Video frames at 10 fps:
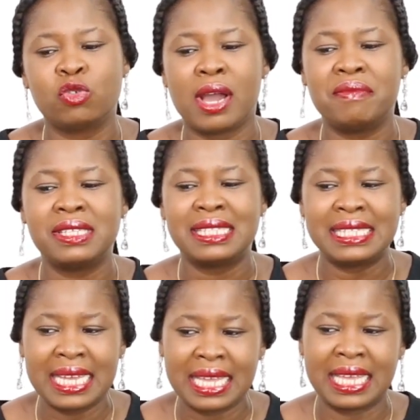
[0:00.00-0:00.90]
to have a
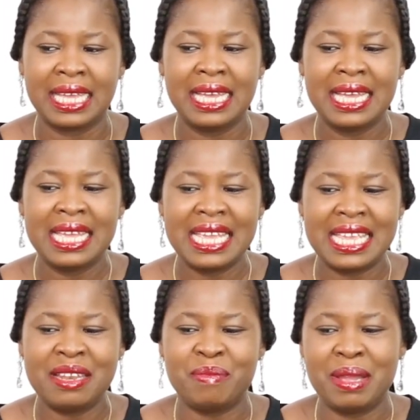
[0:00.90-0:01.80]
stake
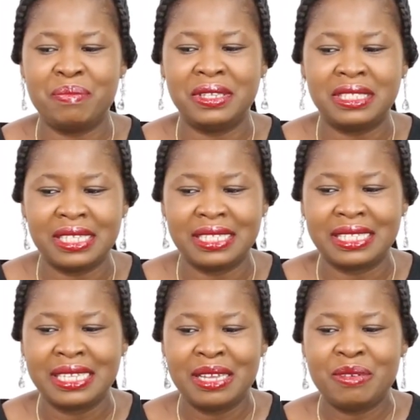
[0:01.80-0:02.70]
in my business,